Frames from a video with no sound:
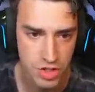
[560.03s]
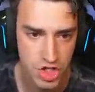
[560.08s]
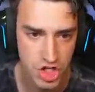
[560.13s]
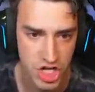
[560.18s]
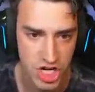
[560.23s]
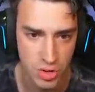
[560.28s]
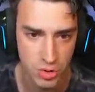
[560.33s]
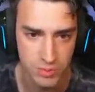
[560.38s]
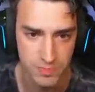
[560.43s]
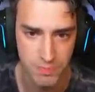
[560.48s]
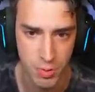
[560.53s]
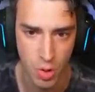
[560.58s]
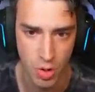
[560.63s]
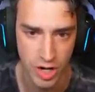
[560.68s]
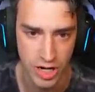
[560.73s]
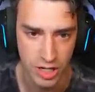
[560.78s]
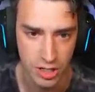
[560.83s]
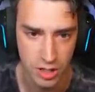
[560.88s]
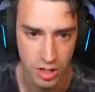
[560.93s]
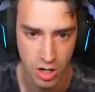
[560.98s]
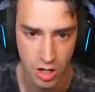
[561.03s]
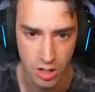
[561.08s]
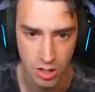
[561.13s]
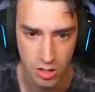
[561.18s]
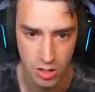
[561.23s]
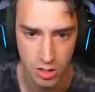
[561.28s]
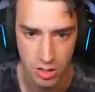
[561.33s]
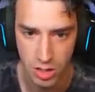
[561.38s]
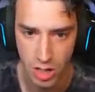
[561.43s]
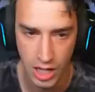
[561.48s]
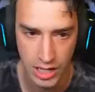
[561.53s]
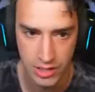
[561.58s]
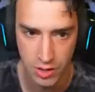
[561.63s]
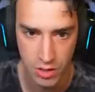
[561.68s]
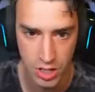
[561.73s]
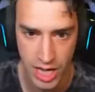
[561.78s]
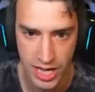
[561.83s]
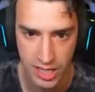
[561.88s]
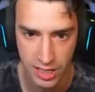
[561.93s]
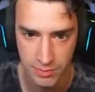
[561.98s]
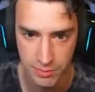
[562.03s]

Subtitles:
Shield boy. Oh, I don't like